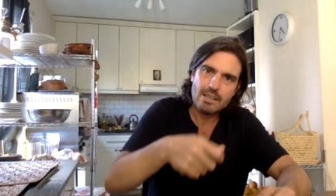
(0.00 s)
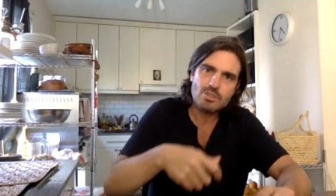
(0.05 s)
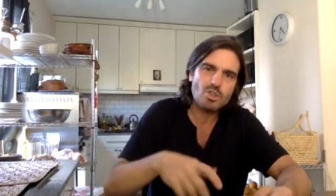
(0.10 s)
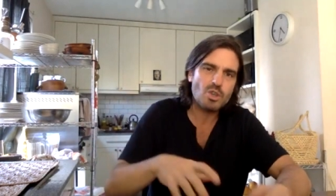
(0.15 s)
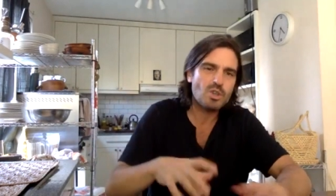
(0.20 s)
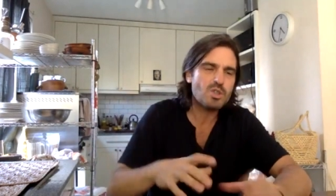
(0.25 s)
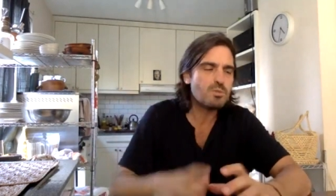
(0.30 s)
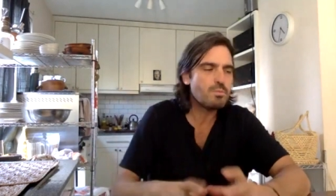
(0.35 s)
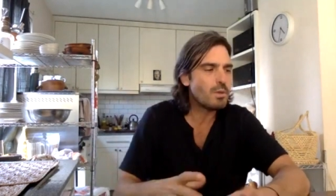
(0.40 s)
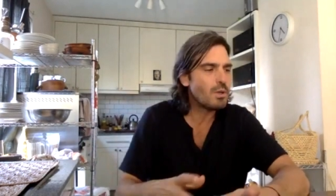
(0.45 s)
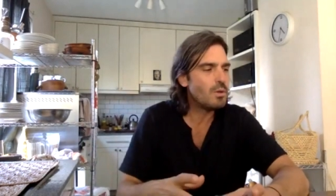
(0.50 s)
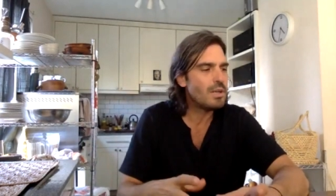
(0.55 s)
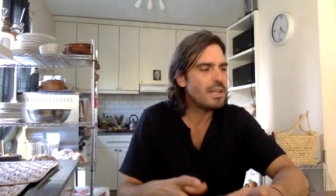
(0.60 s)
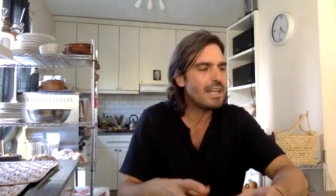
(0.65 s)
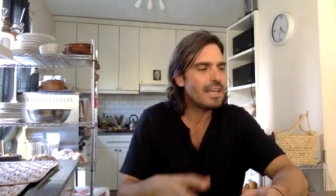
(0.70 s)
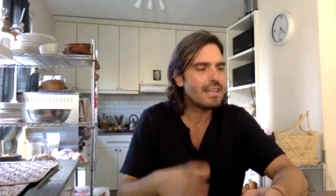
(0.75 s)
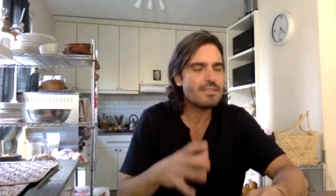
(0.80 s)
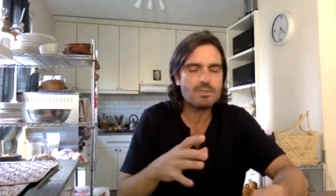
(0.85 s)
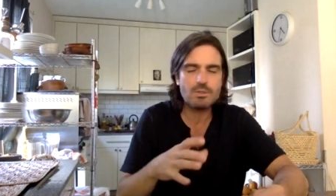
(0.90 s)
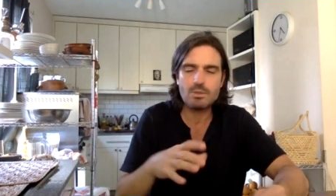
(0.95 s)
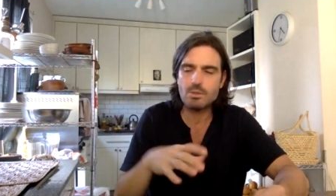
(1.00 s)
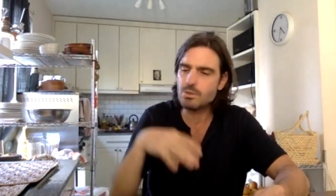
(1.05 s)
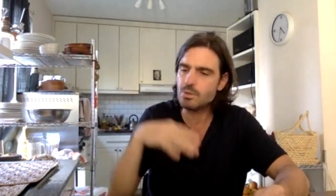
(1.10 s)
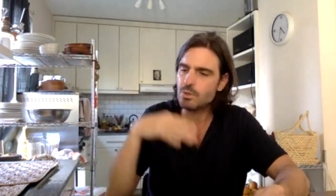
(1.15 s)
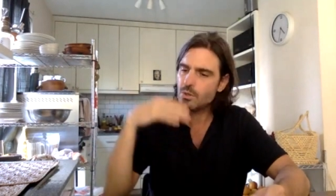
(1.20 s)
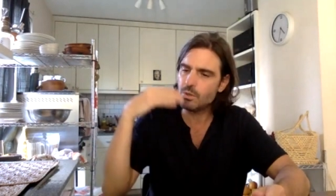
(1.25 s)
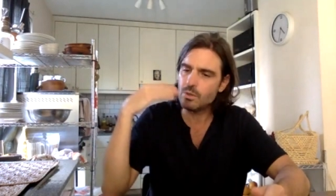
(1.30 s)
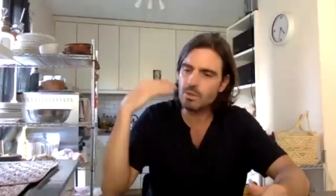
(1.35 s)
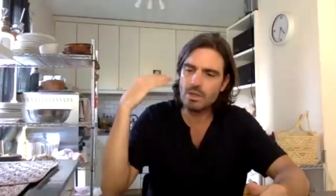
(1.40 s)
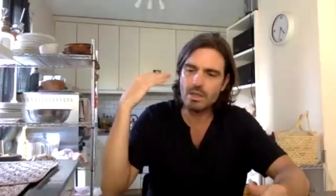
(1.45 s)
So spirulina is good
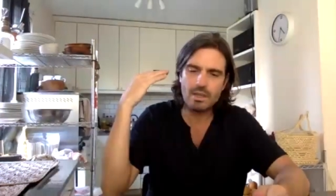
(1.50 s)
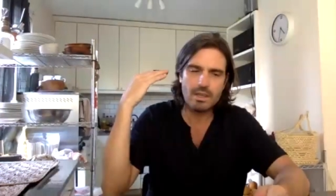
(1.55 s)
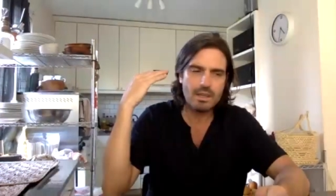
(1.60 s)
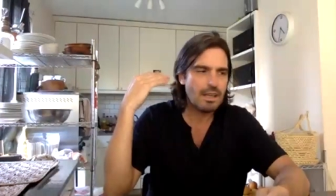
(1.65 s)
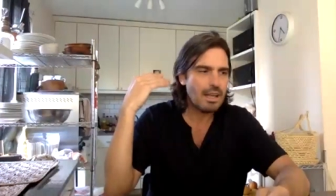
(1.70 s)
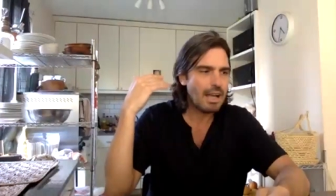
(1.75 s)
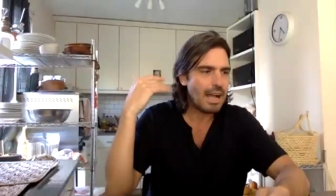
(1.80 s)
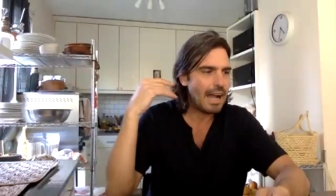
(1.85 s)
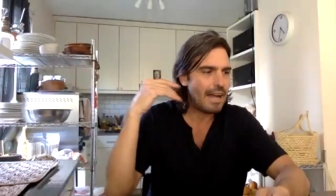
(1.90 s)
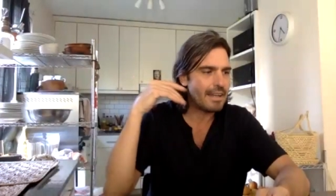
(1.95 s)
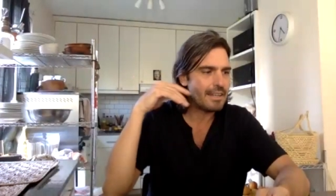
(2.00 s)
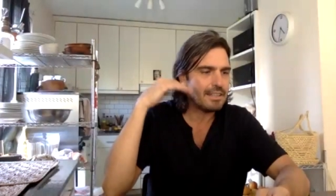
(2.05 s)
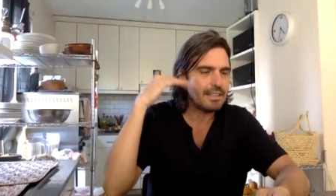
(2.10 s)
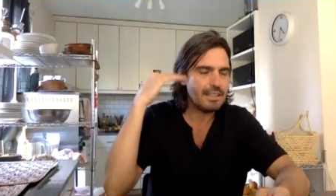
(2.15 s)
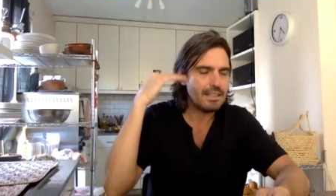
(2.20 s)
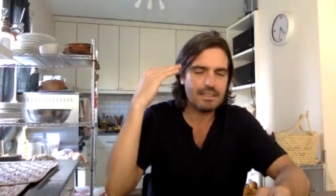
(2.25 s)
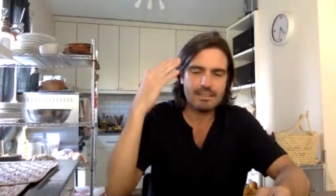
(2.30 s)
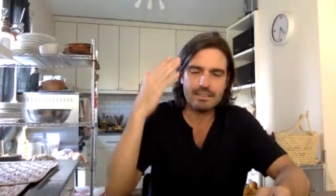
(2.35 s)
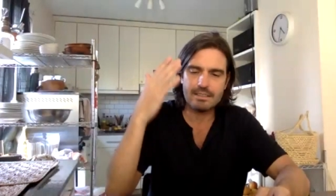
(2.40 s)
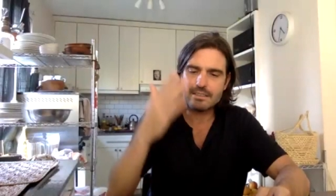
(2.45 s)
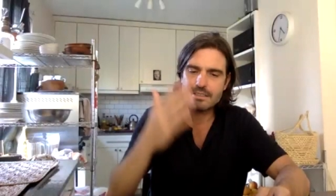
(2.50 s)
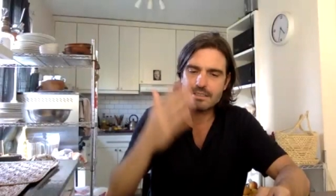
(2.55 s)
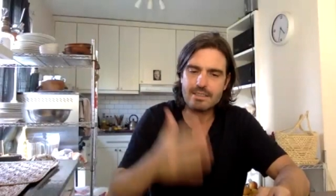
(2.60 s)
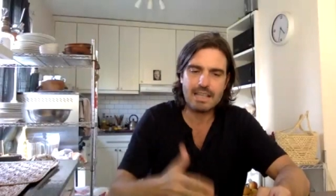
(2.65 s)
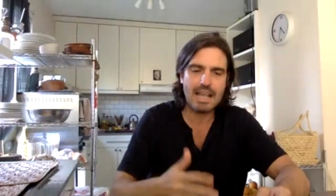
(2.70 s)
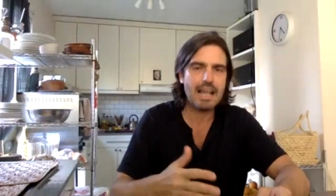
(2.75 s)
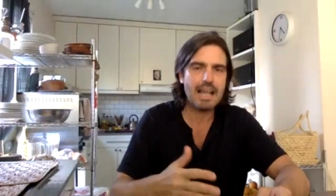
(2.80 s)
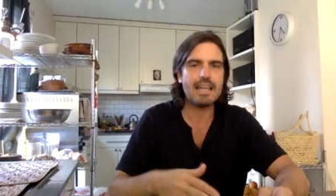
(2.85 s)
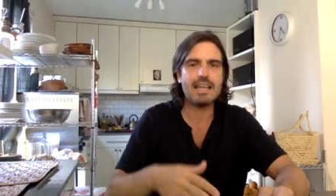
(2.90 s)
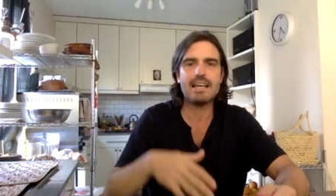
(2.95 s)
to add it in
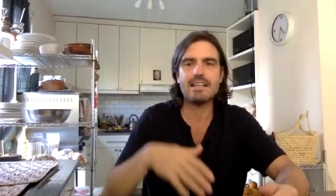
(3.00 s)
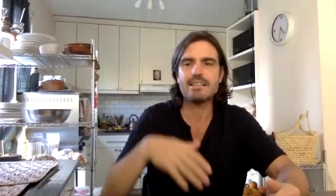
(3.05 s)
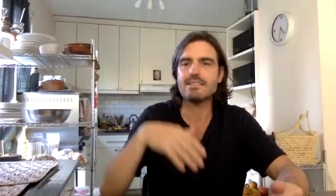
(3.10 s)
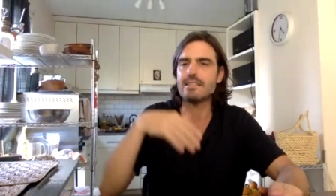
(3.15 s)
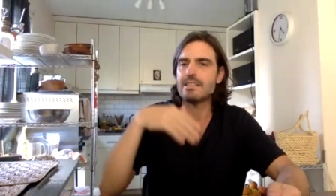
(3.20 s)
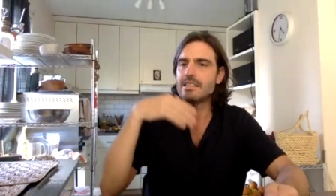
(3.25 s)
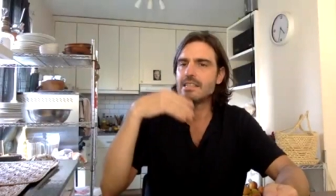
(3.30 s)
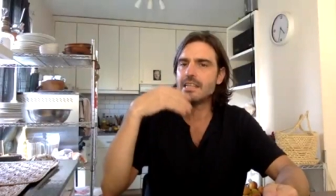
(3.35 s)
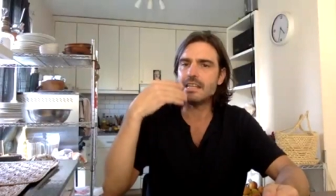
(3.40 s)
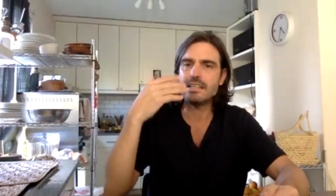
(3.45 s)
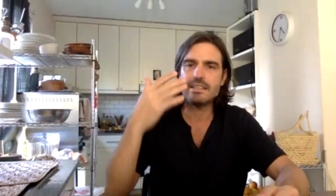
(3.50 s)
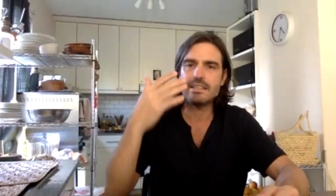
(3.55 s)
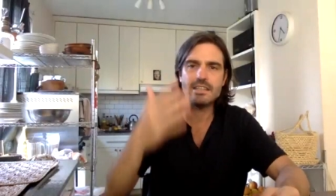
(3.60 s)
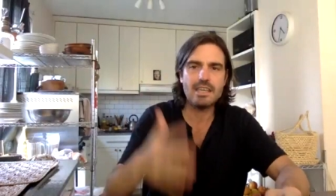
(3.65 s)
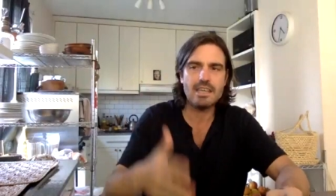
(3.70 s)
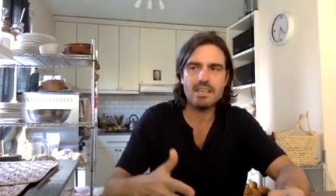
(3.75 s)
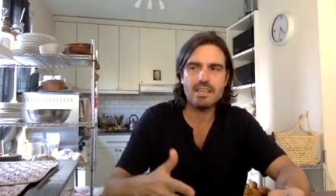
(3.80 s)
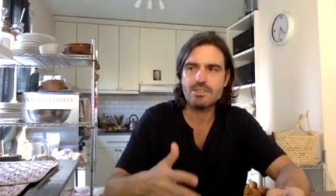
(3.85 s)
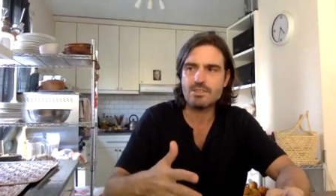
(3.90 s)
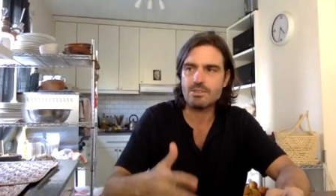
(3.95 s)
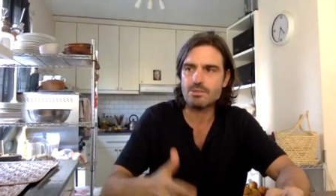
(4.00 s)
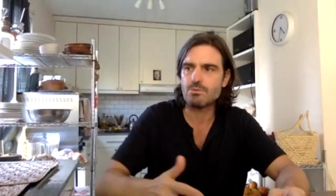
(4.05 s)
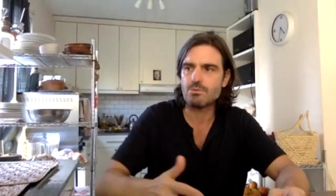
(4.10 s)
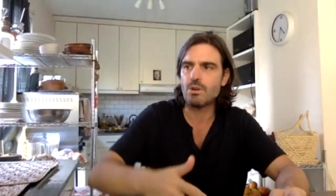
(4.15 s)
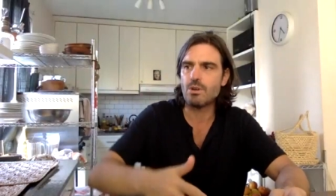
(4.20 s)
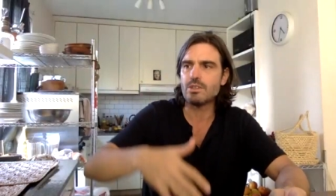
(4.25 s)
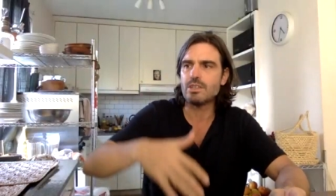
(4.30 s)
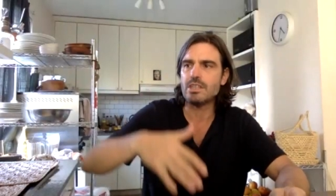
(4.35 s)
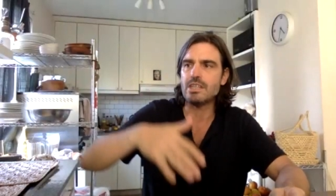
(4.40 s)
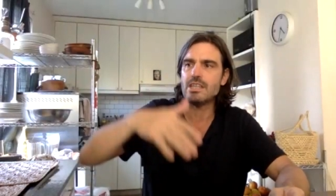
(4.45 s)
salads, in any dish,
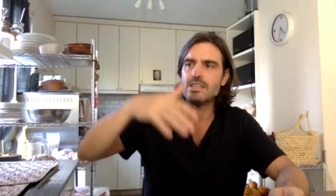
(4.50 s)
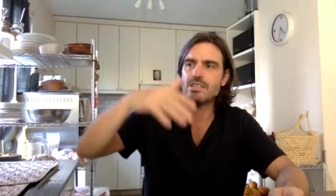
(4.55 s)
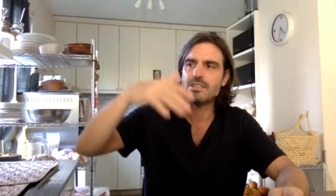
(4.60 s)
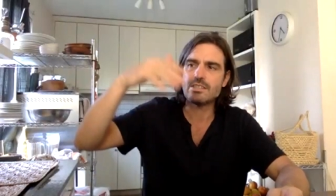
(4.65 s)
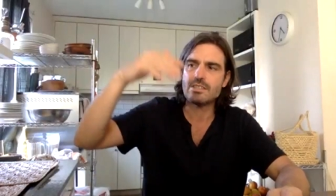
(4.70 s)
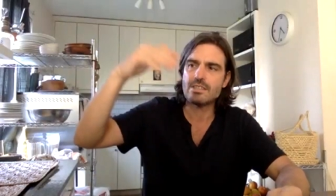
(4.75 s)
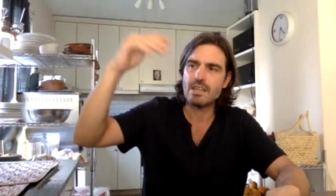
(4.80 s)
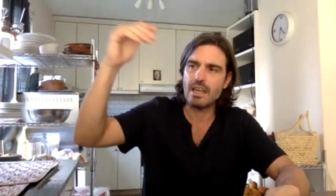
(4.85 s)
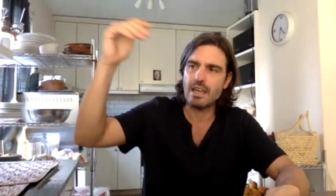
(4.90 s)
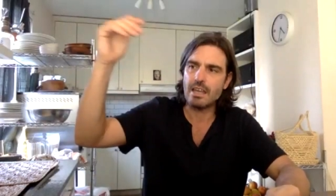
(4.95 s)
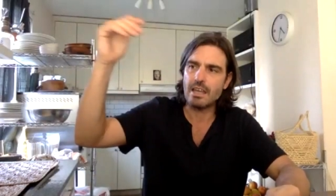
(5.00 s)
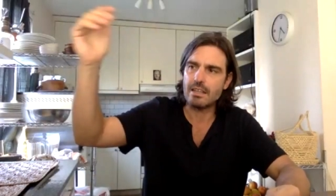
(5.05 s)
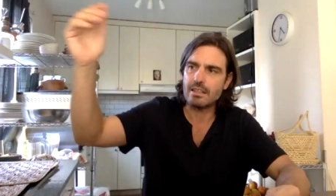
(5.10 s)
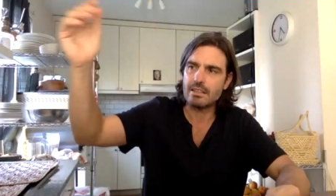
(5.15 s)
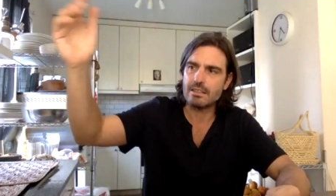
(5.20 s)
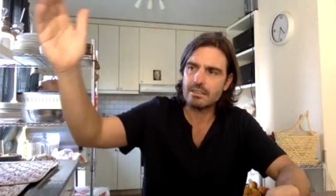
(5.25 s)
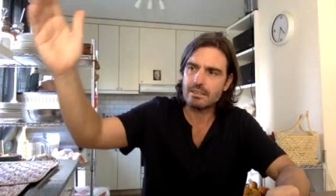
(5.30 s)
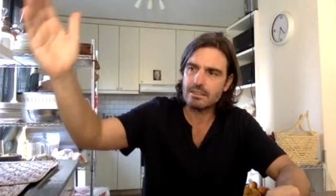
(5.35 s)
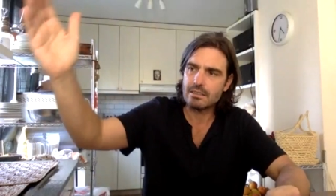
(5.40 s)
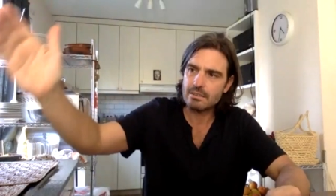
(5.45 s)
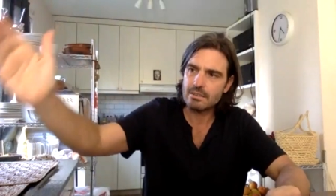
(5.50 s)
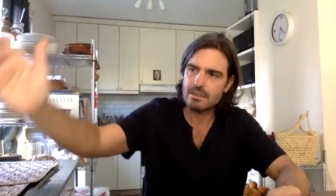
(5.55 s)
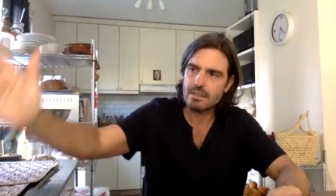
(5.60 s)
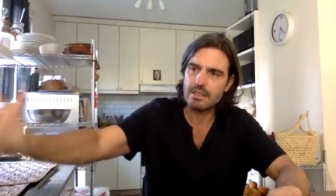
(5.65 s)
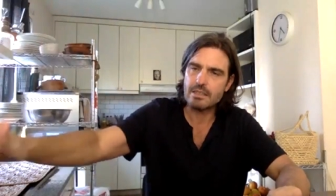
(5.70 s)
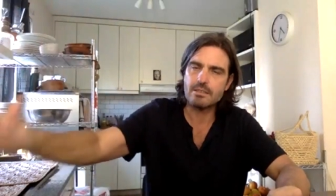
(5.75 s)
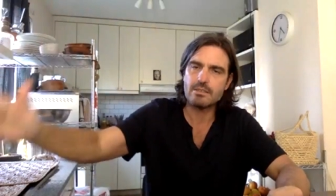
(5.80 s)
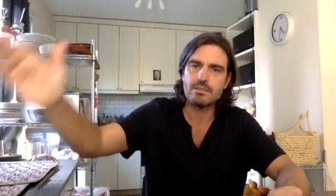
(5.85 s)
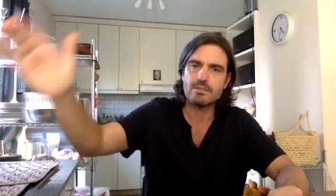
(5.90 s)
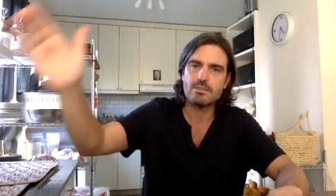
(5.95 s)
raw dish, and
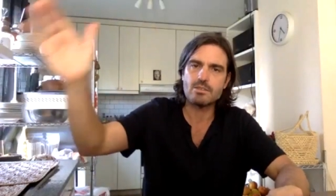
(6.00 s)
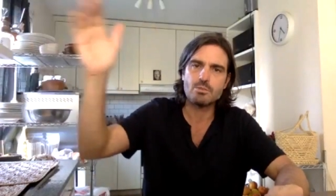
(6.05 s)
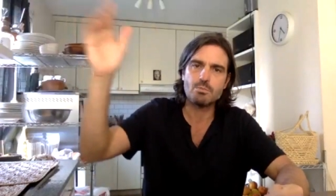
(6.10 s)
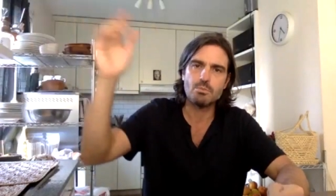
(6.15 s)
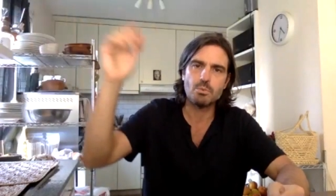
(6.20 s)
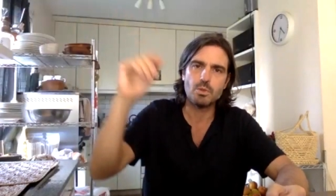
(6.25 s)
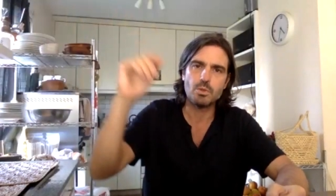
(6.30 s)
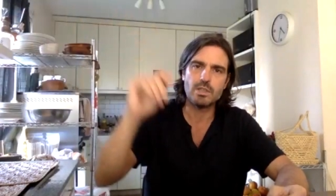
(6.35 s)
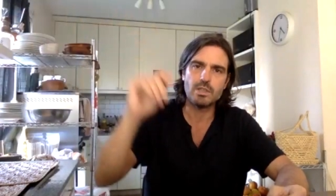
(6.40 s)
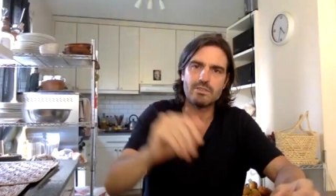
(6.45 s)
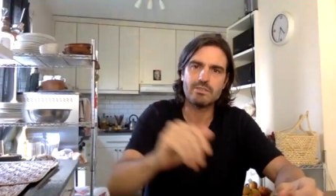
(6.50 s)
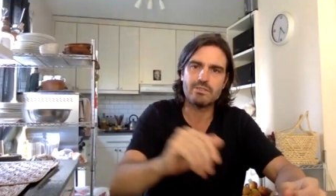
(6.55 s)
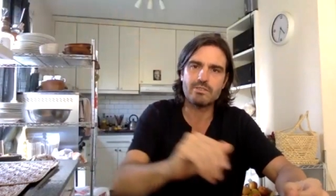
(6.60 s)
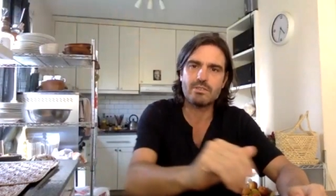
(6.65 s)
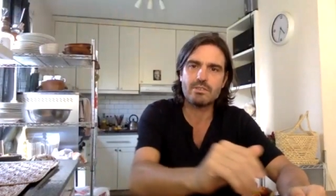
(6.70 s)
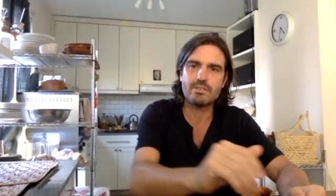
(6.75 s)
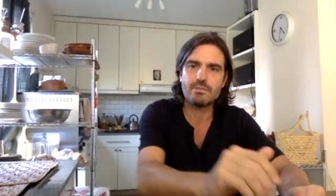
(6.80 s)
in smoothies.